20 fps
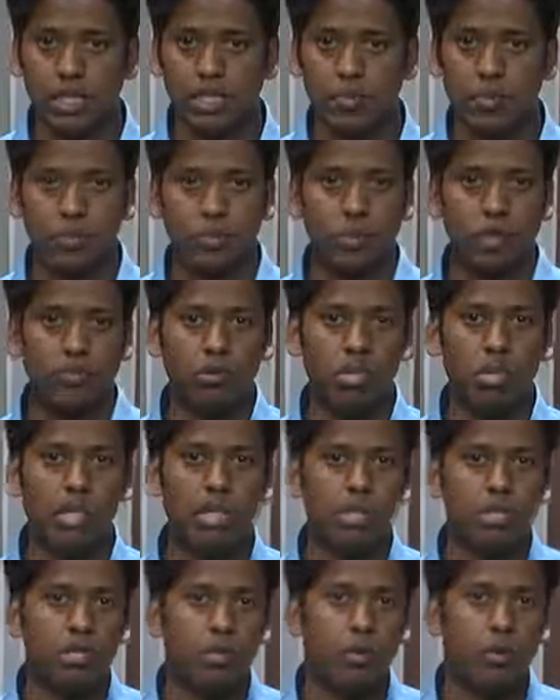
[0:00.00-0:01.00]
and so we really
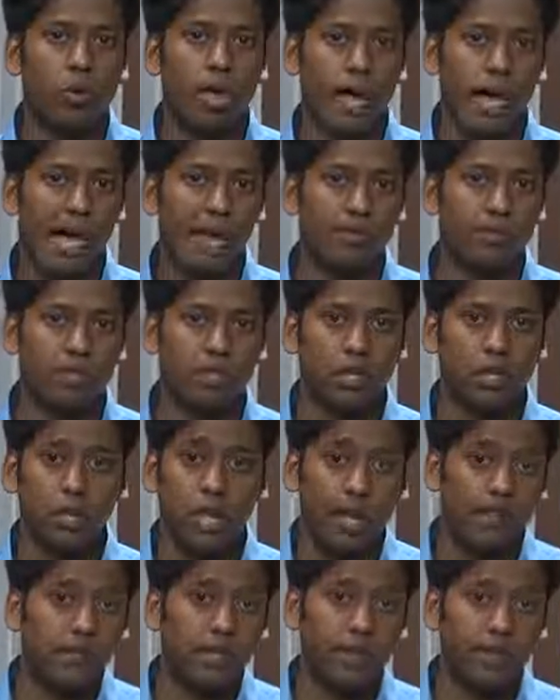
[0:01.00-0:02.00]
don't have a
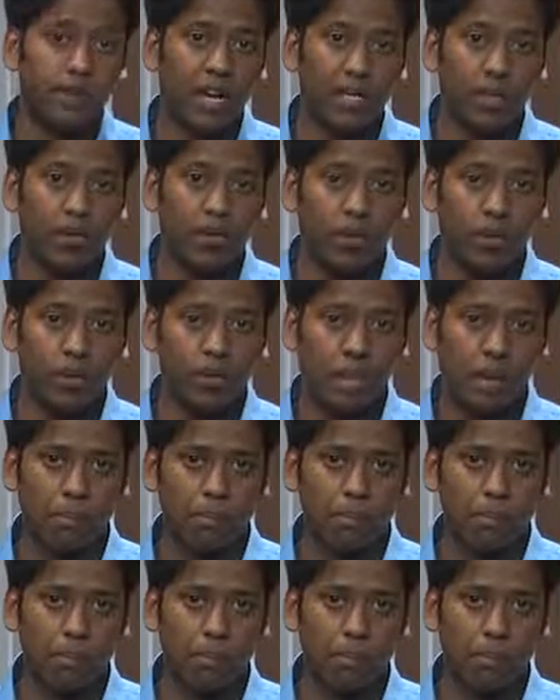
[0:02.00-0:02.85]
lifetime value for them